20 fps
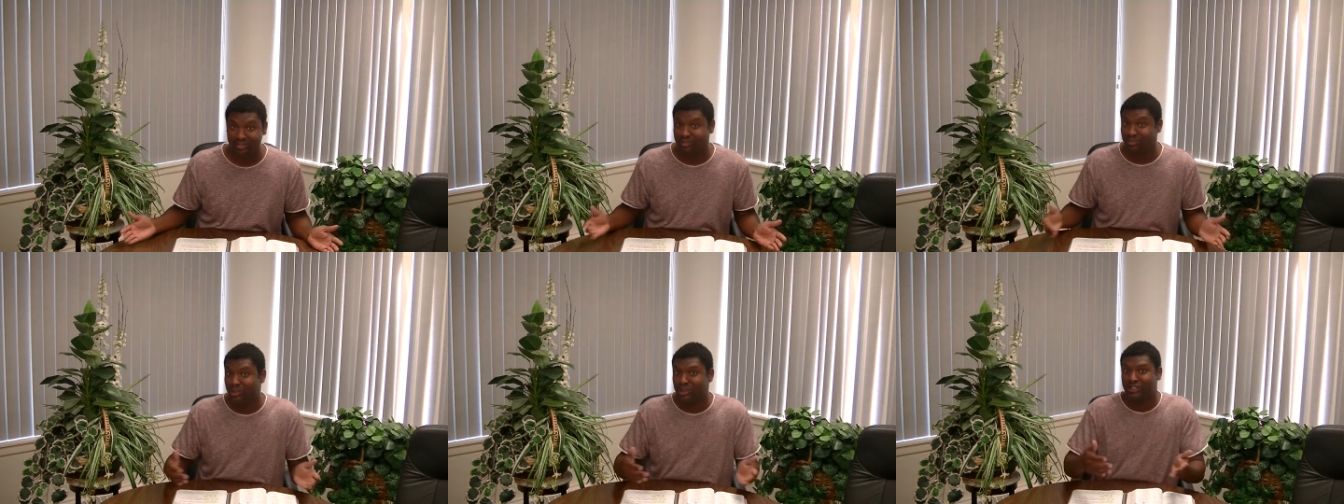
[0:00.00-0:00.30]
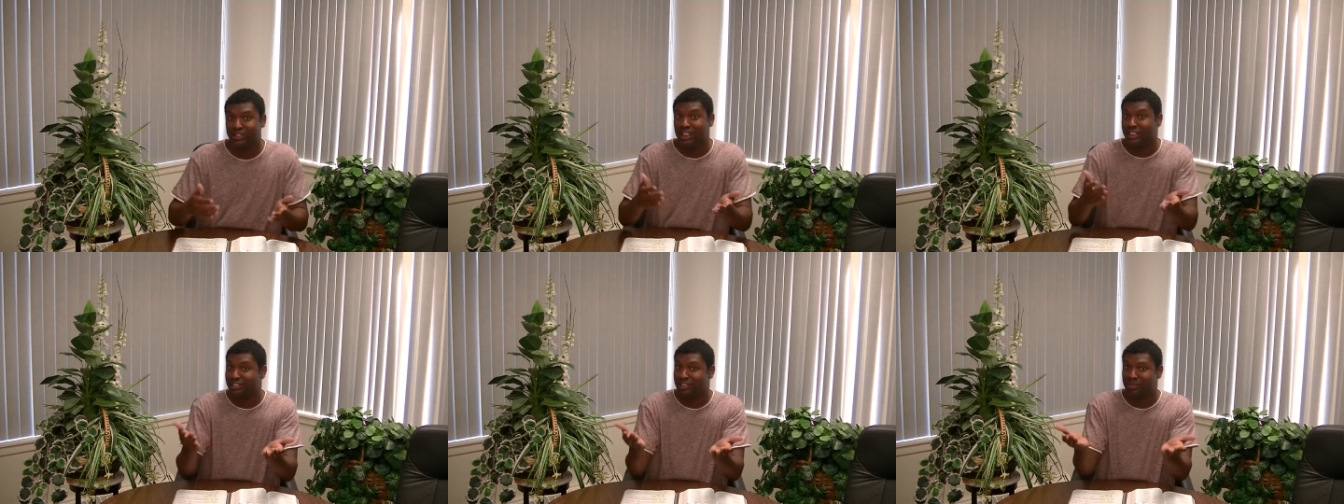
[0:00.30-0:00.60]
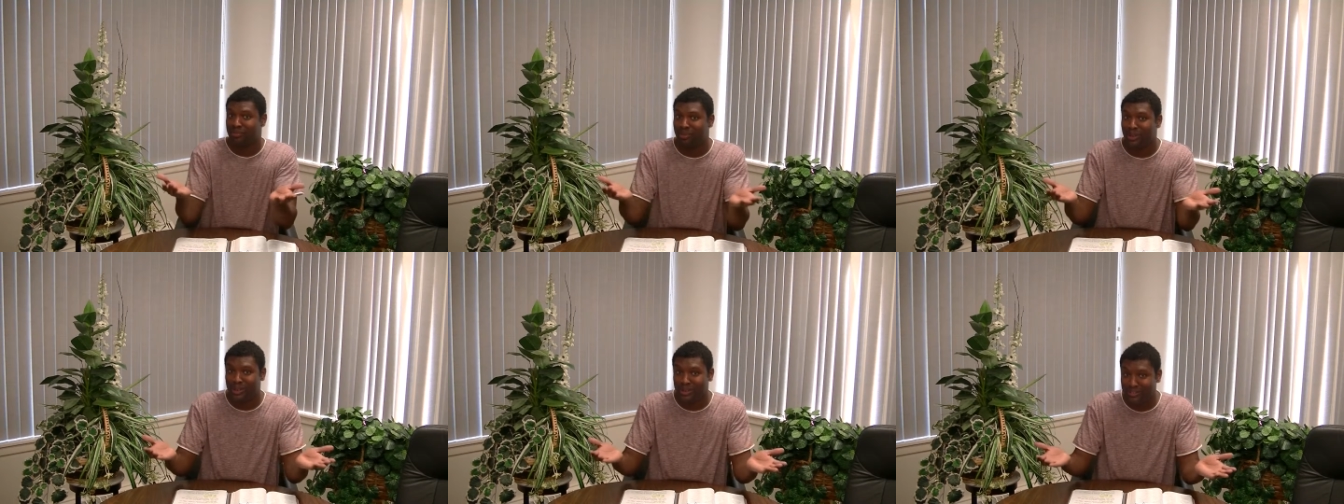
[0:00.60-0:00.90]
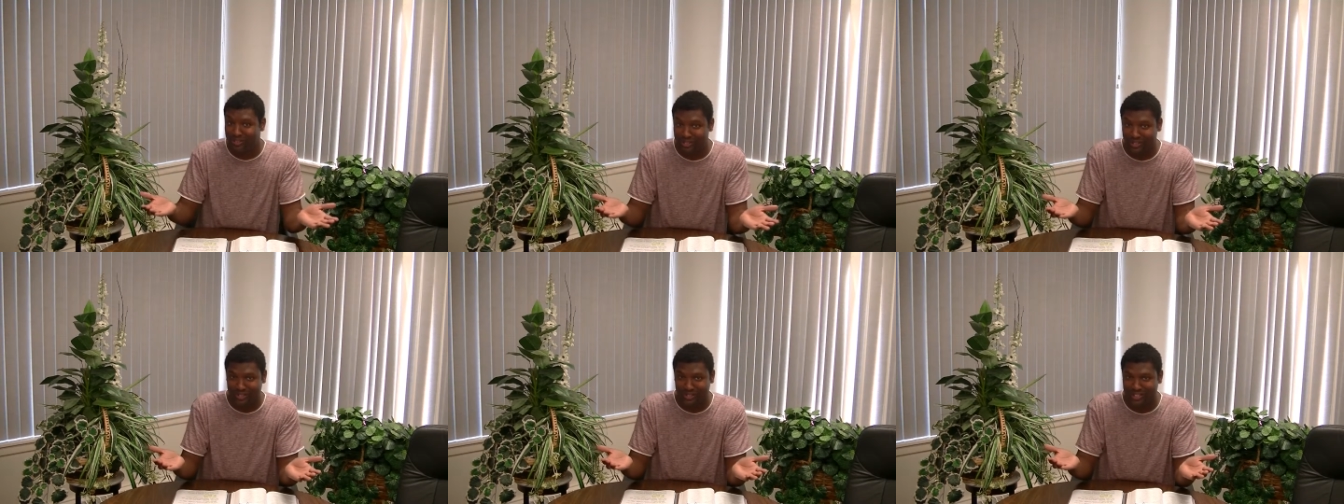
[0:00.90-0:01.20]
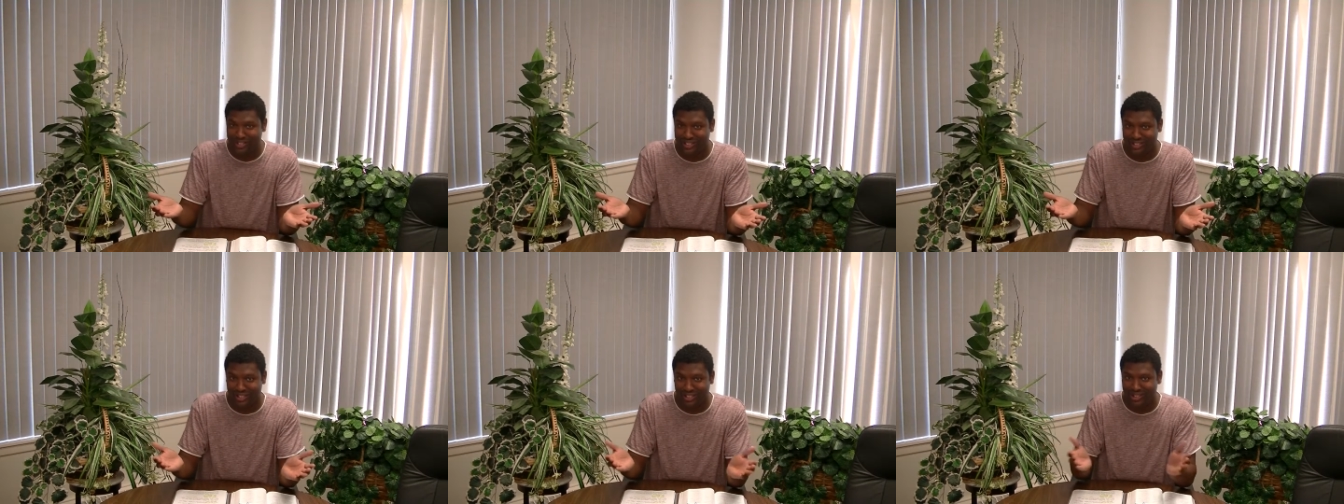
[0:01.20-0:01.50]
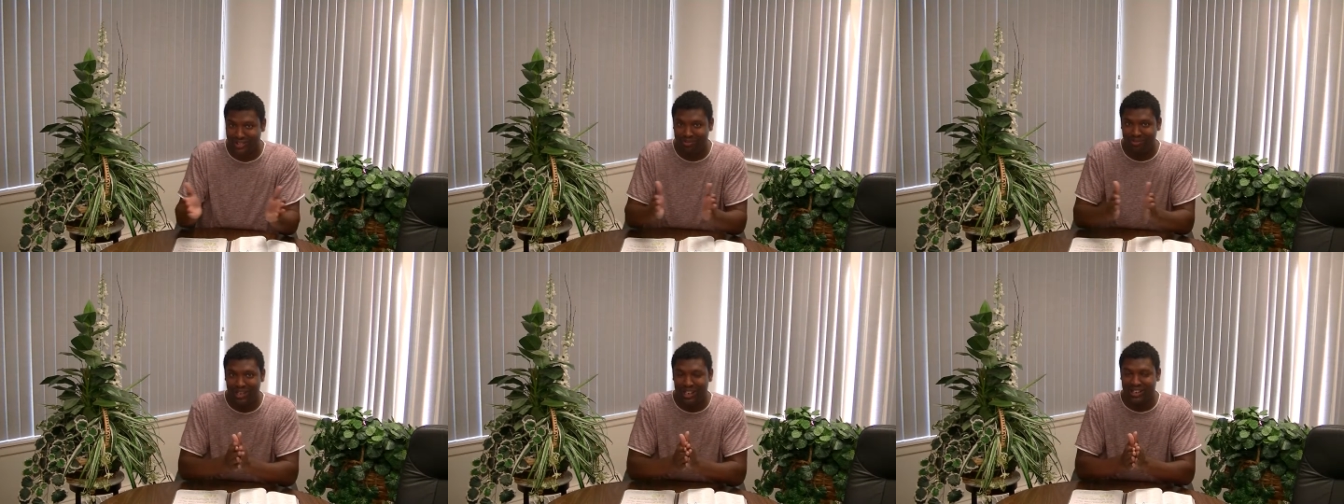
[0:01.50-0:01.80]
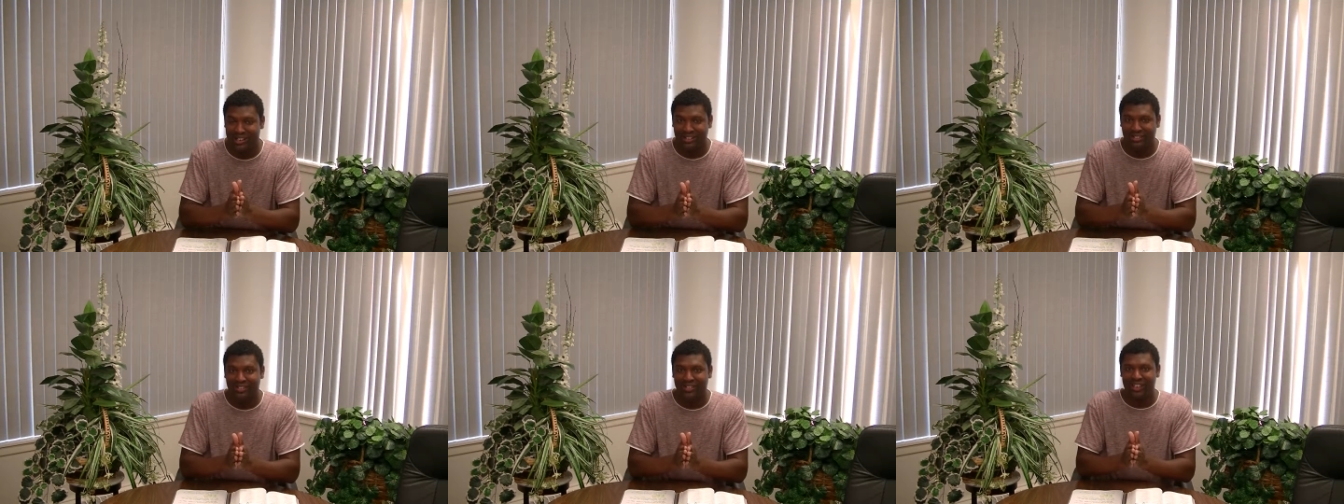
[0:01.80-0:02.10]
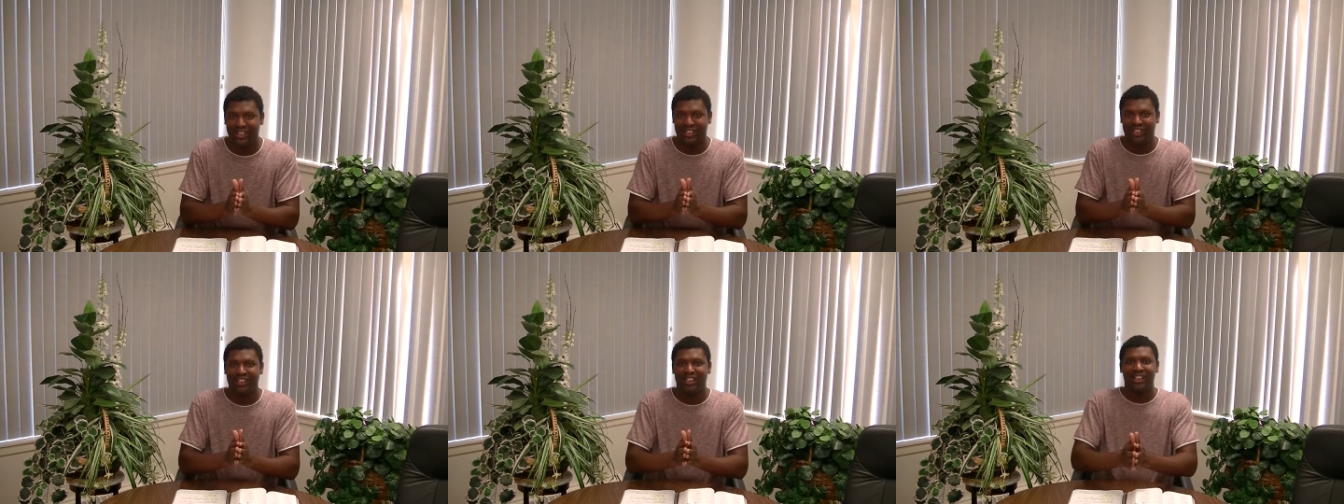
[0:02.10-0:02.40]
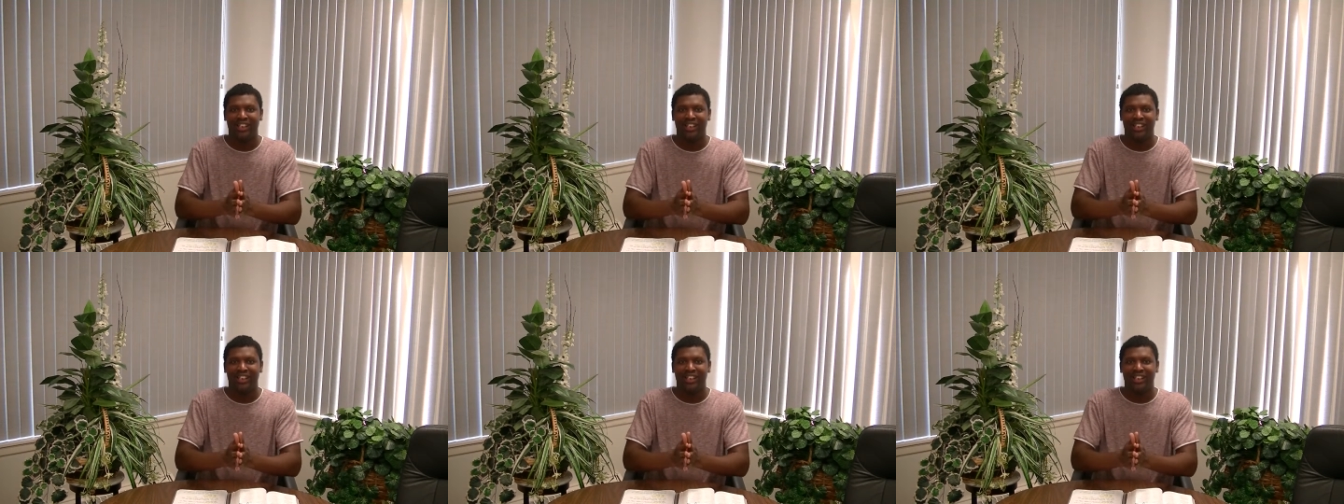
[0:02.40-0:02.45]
which that's a beautiful result, by the way.